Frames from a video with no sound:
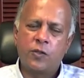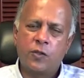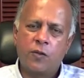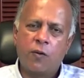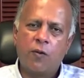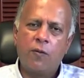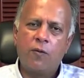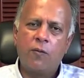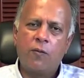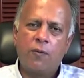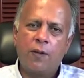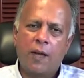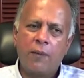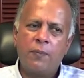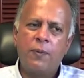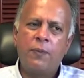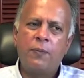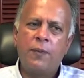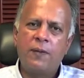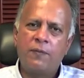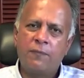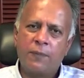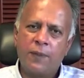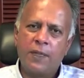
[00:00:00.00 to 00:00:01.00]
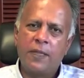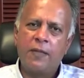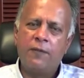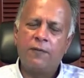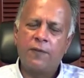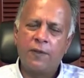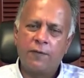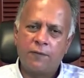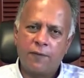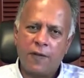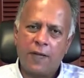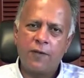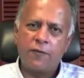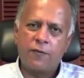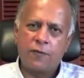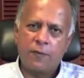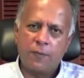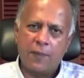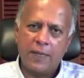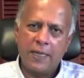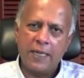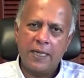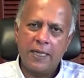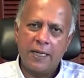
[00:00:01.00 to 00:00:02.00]
So I'm a big believer in value
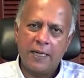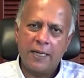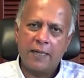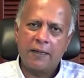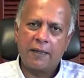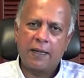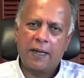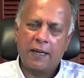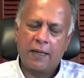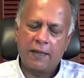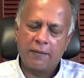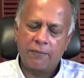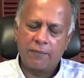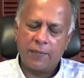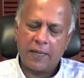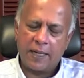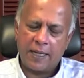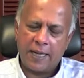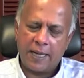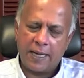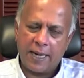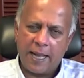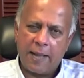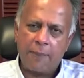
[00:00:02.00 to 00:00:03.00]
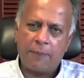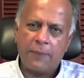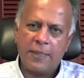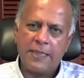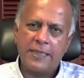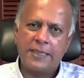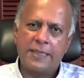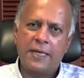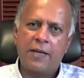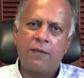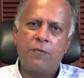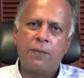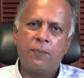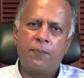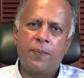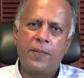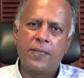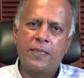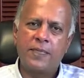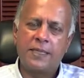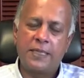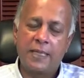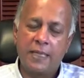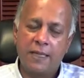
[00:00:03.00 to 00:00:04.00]
for money, and I can happily say
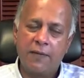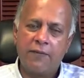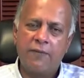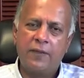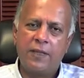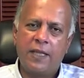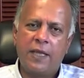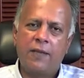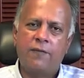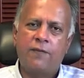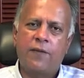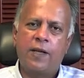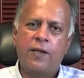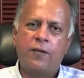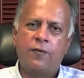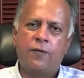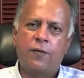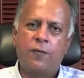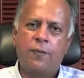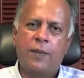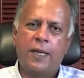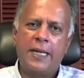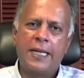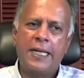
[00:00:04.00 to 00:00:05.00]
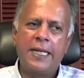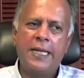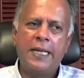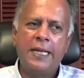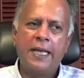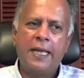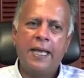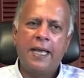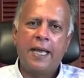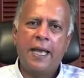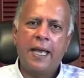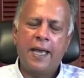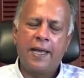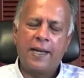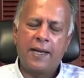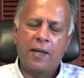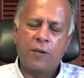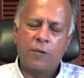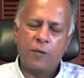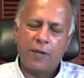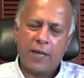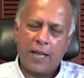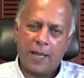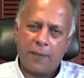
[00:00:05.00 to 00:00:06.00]
Ridpest delivered that value for money, and
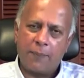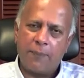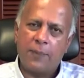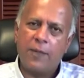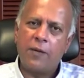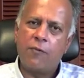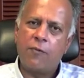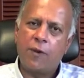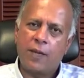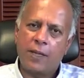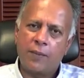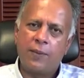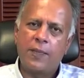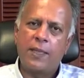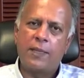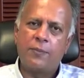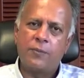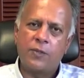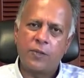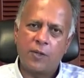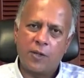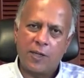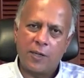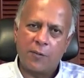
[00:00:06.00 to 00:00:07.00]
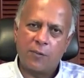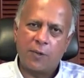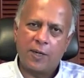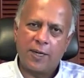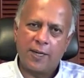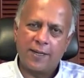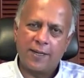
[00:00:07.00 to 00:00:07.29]
I would happily recommend them to anyone